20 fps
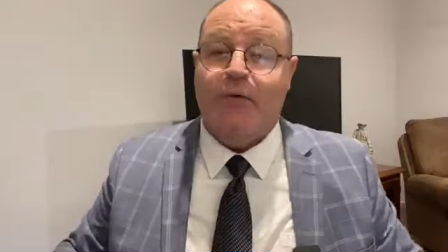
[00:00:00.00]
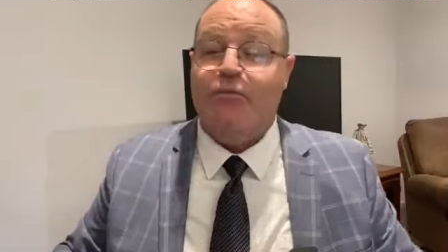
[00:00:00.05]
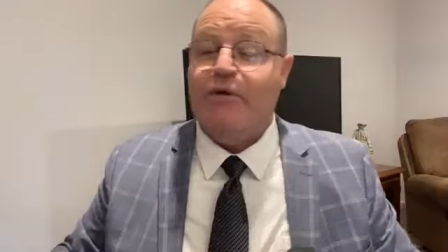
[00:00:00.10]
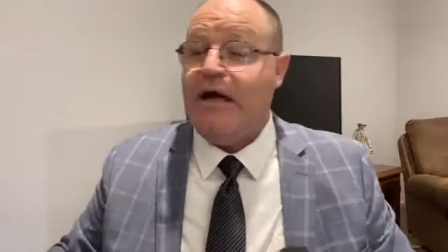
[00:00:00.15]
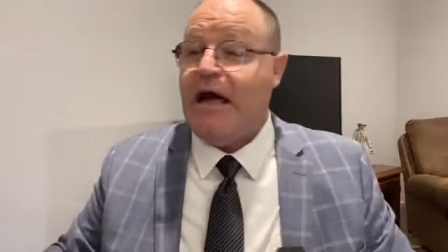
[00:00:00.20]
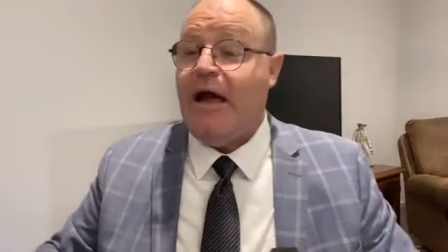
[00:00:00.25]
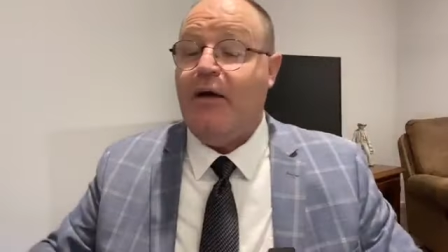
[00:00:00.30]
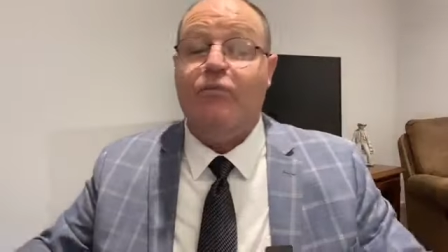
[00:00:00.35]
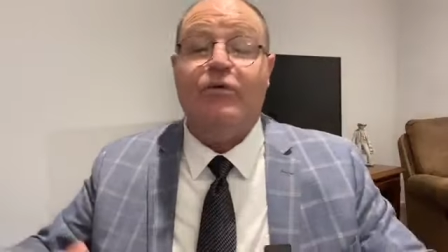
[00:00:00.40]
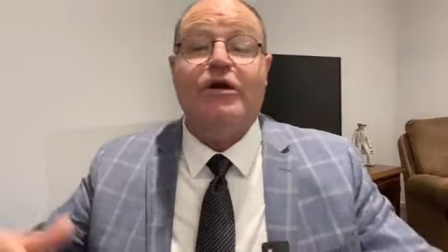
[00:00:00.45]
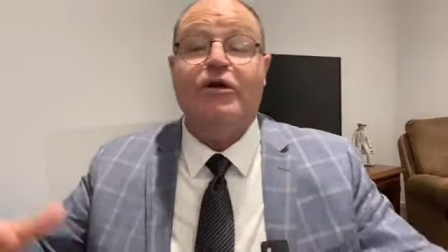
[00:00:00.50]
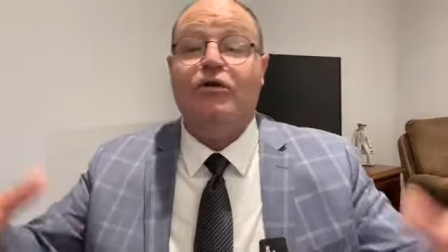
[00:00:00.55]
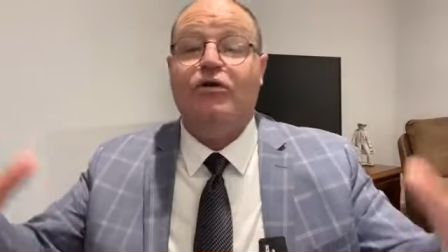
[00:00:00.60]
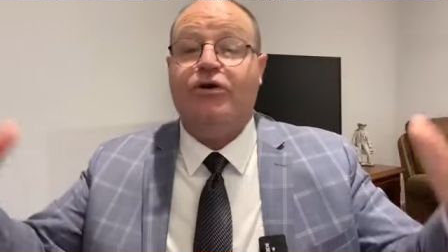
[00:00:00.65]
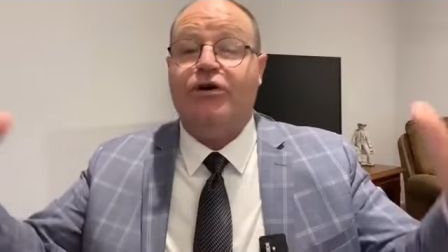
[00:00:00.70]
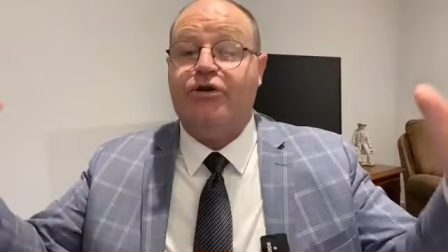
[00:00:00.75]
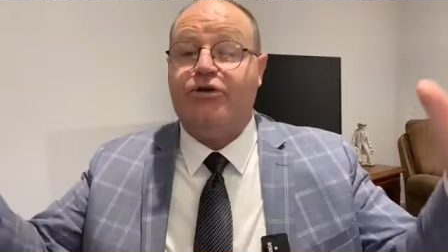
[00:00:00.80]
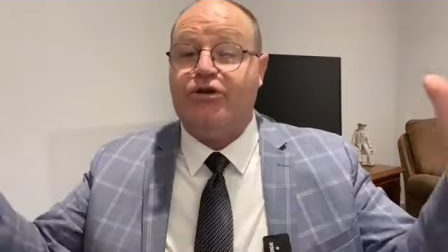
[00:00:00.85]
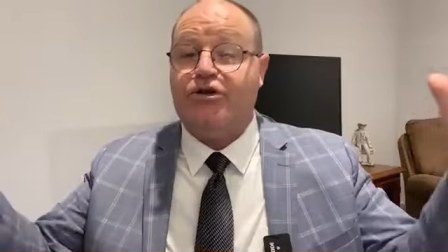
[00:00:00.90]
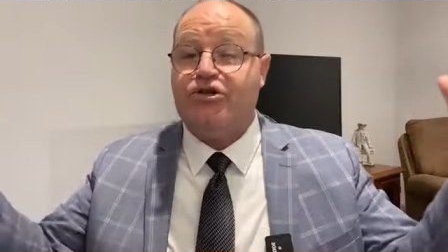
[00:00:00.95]
And we, and we
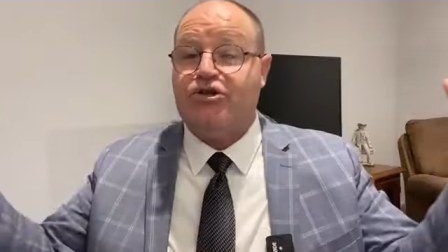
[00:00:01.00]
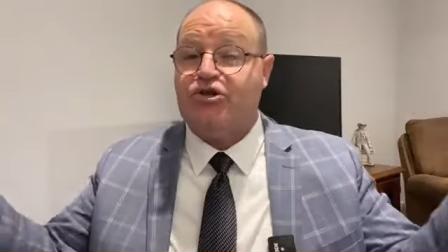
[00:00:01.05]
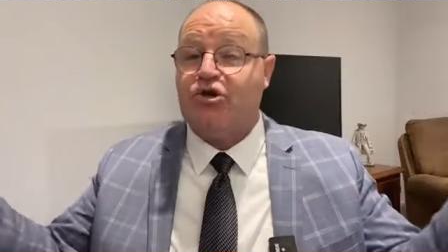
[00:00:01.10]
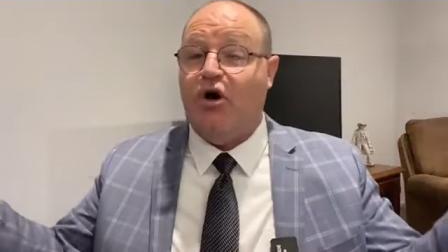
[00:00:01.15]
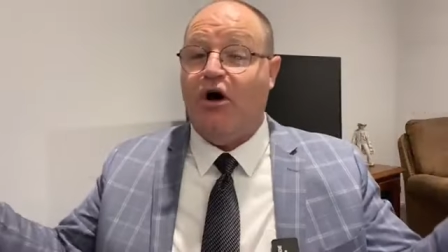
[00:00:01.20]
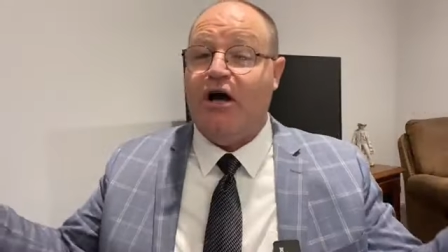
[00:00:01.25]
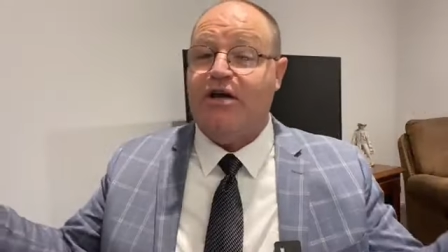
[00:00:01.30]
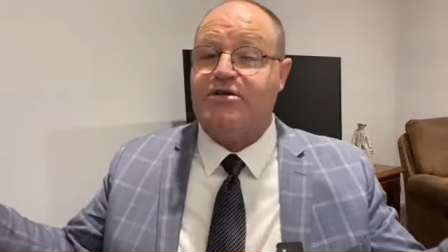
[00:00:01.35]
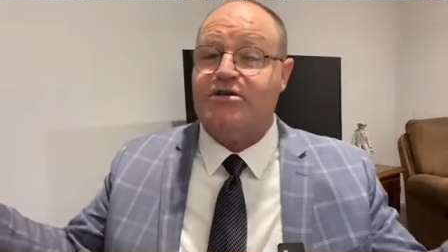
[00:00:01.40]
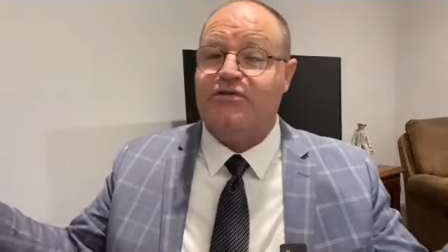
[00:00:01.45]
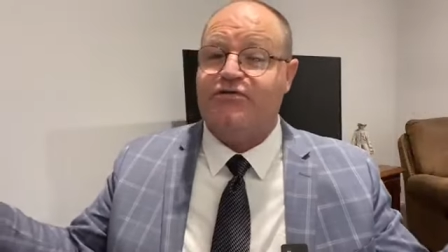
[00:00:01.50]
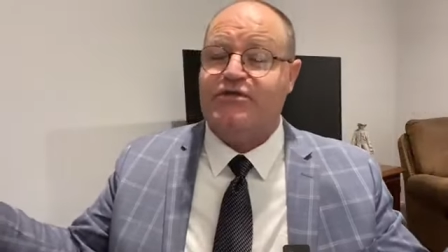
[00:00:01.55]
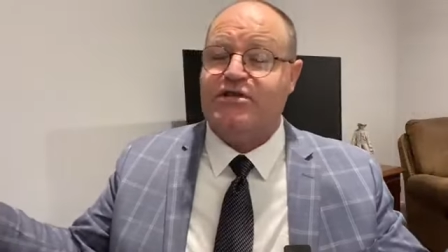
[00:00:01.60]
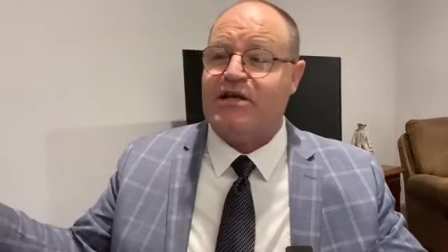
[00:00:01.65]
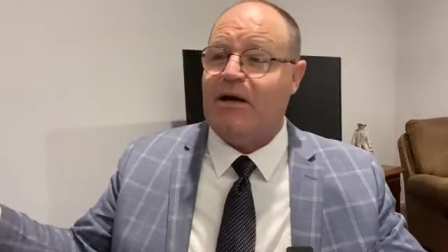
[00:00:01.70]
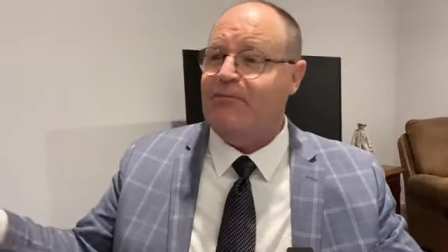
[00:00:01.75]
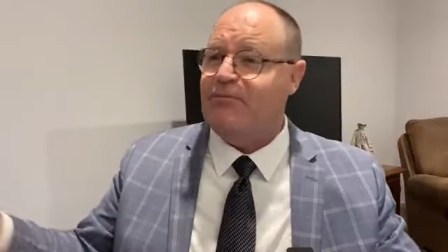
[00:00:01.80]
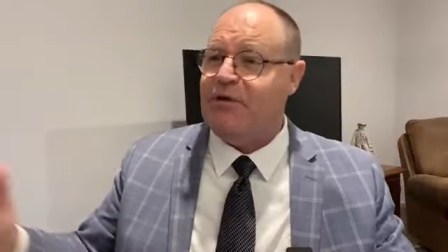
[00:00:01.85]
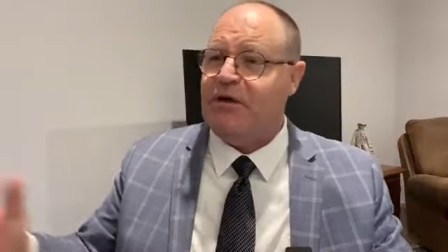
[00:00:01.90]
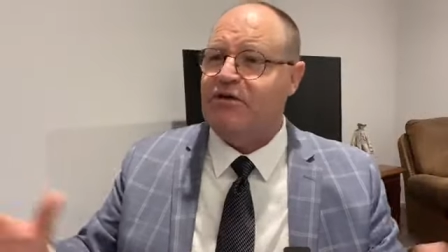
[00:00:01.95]
look at the size of
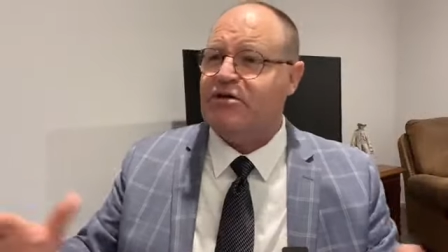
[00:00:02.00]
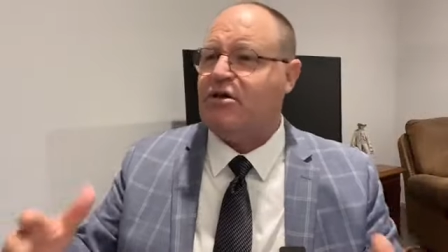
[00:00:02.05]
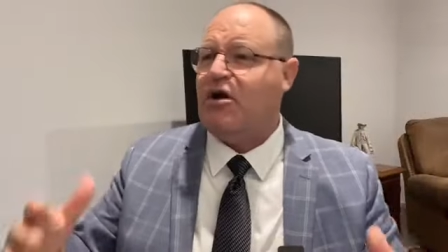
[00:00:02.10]
something.